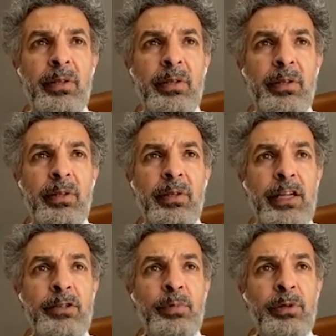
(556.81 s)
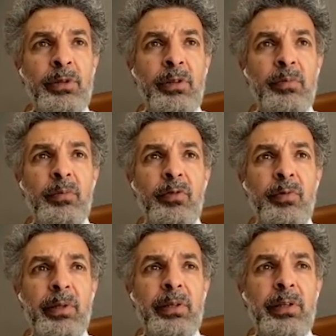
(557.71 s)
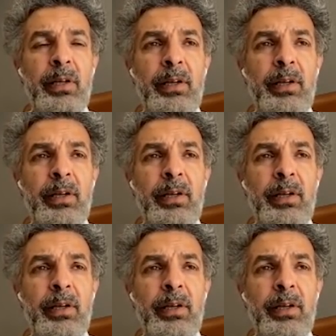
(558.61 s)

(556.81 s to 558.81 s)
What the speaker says: political movement.